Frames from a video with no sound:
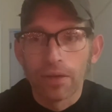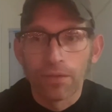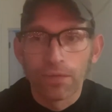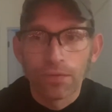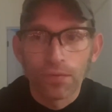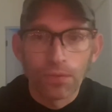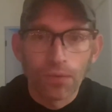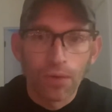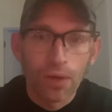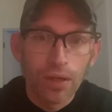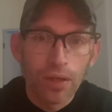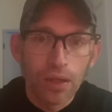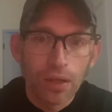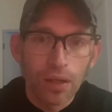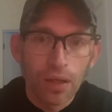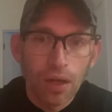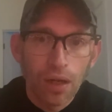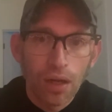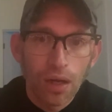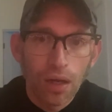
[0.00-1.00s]
front
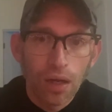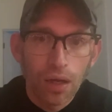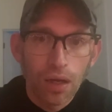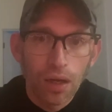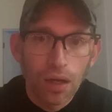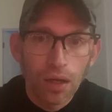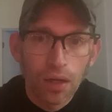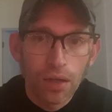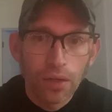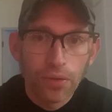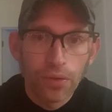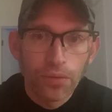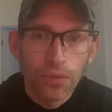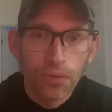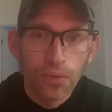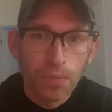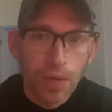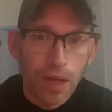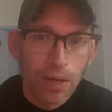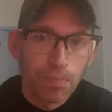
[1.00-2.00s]
of the
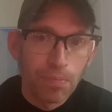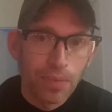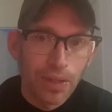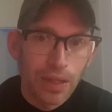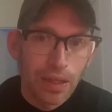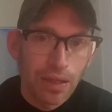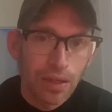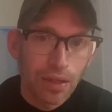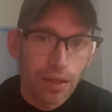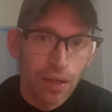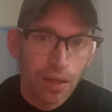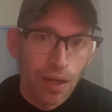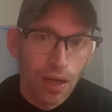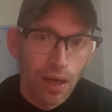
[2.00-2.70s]
group and being